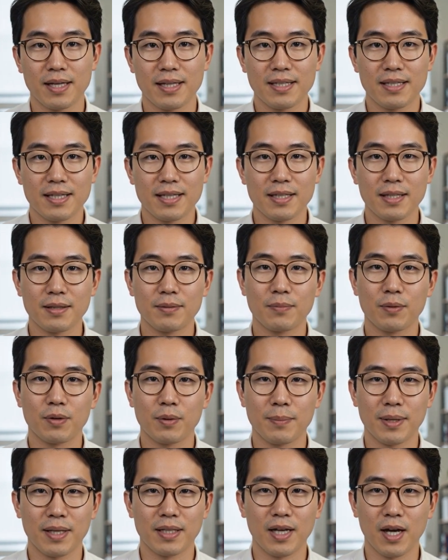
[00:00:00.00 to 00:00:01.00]
to
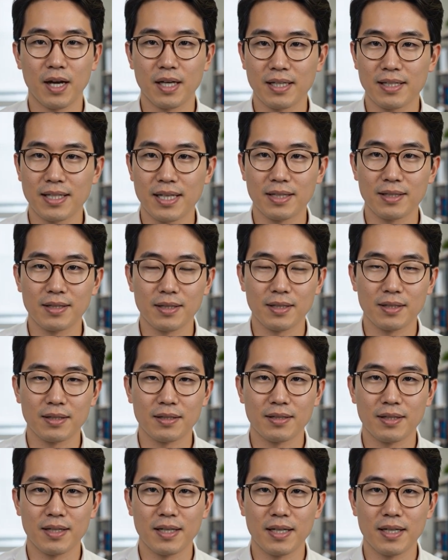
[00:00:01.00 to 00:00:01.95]
64-bit architectures.